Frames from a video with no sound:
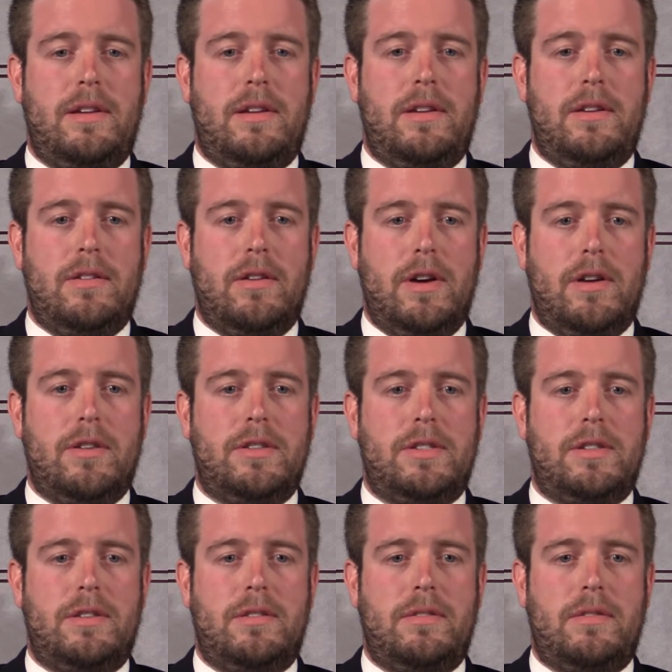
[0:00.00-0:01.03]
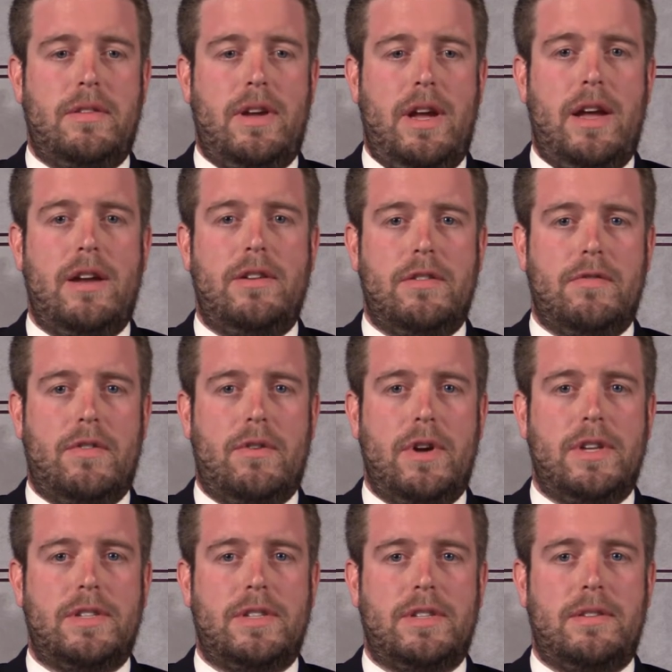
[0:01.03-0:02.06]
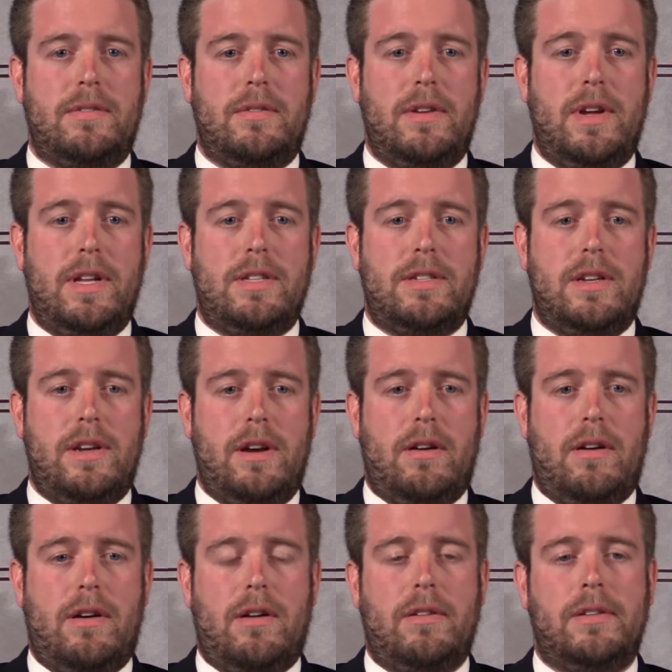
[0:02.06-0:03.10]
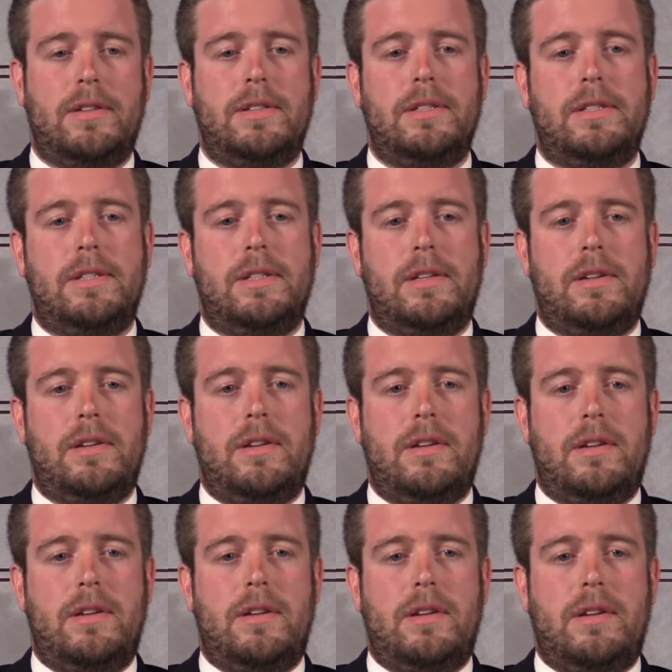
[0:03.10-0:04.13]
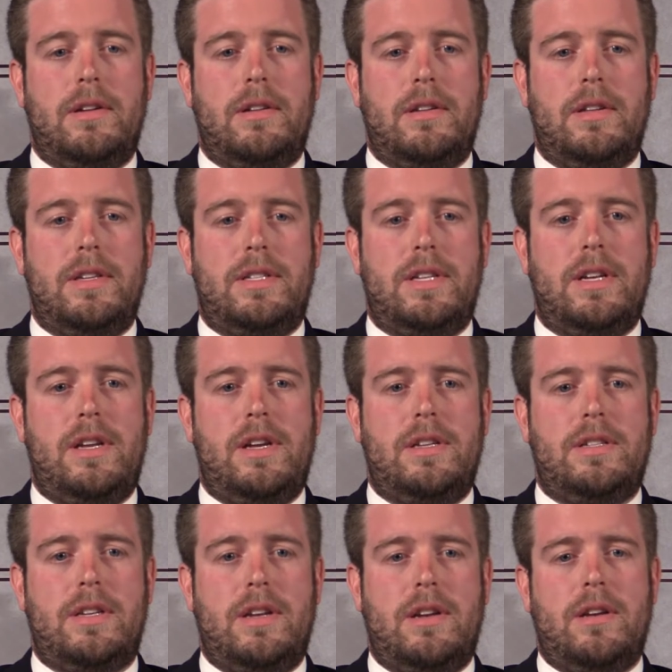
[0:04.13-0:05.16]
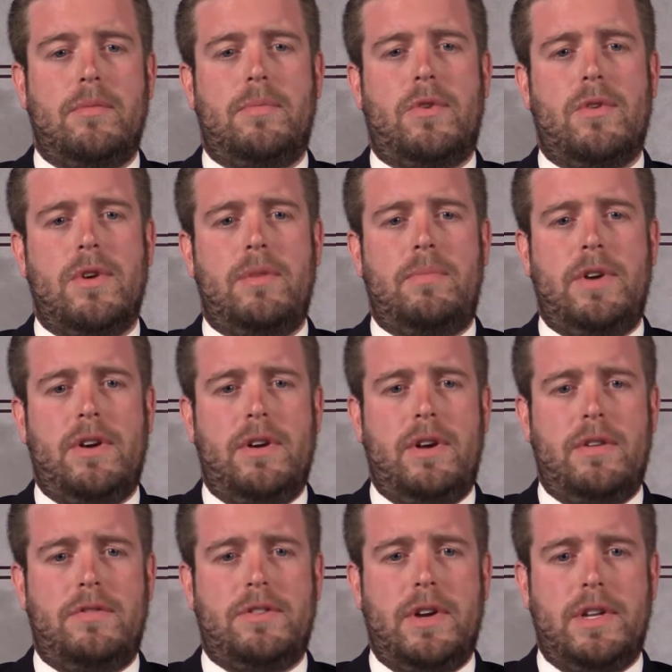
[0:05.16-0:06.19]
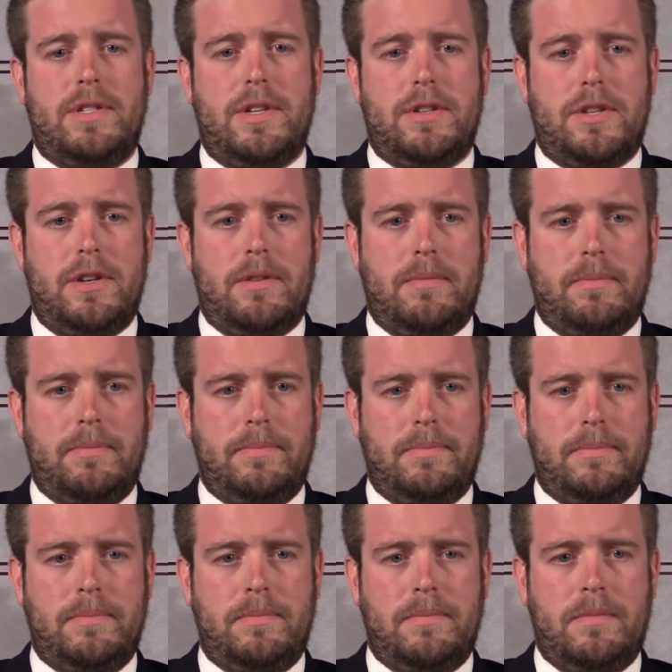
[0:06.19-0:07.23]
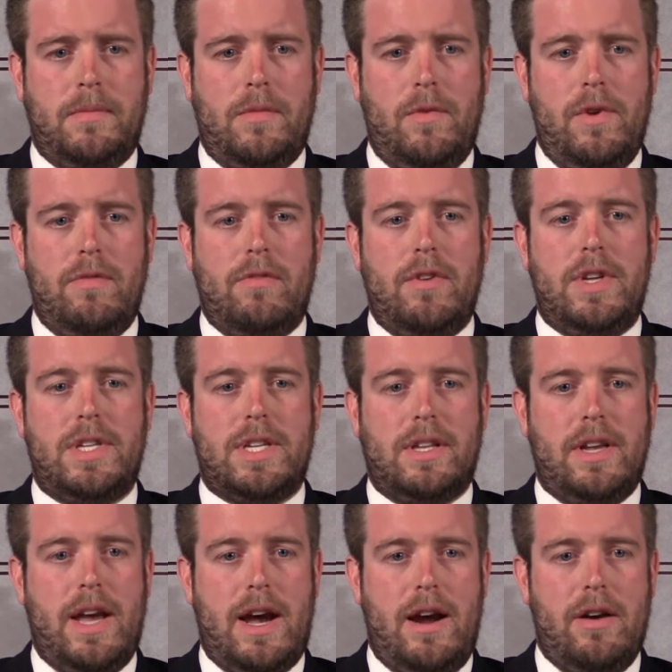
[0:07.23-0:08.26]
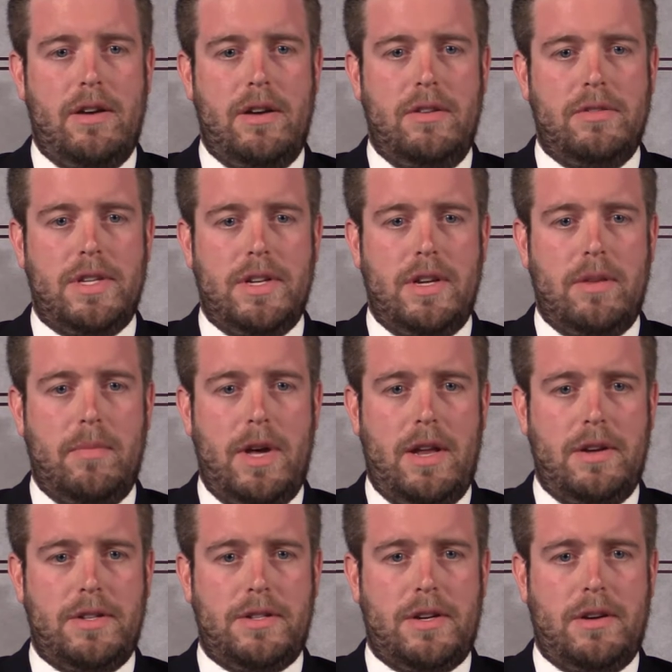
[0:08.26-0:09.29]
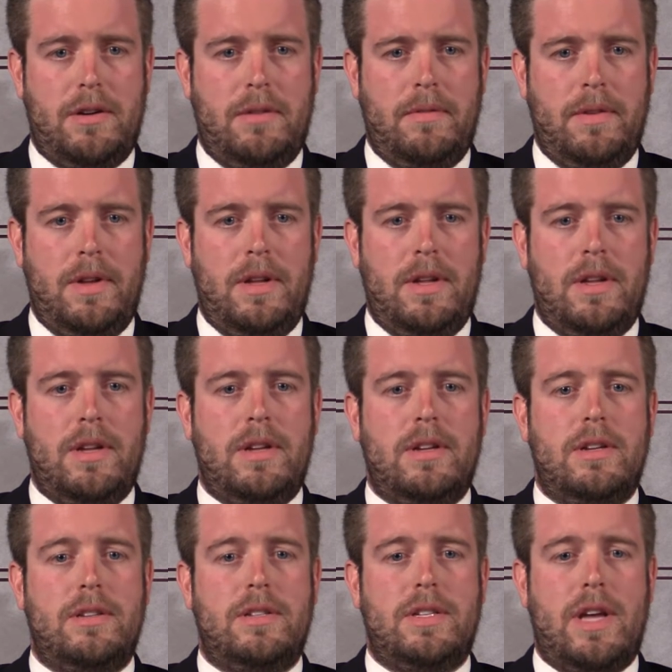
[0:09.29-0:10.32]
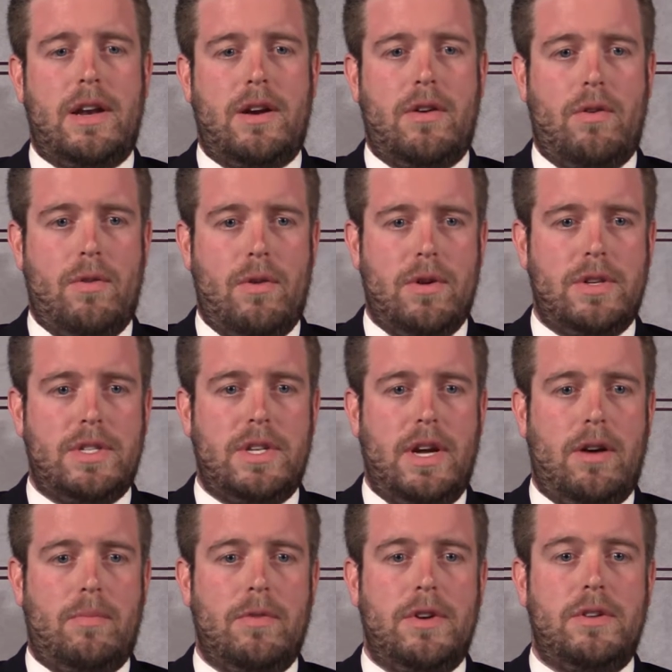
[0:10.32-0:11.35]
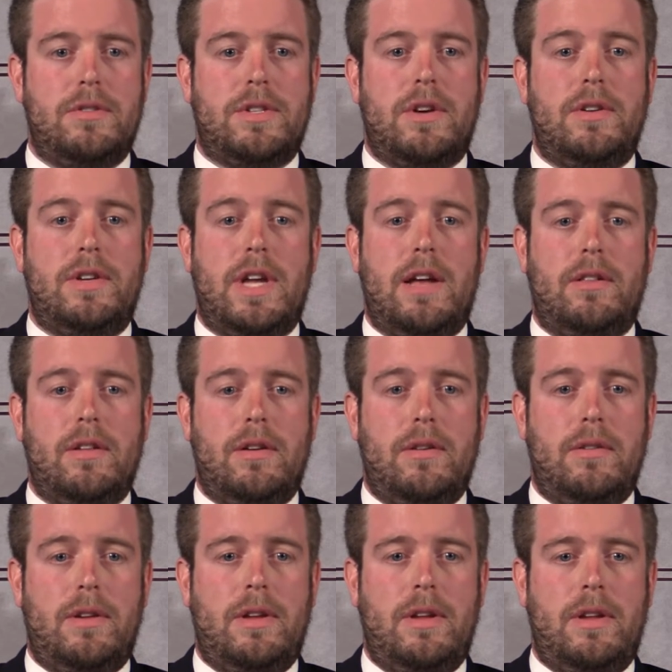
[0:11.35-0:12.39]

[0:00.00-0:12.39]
your ears, and your voice at City Hall. This city is in an important period of transition. We've recently hired a new city manager, set a course to help reduce our debt load,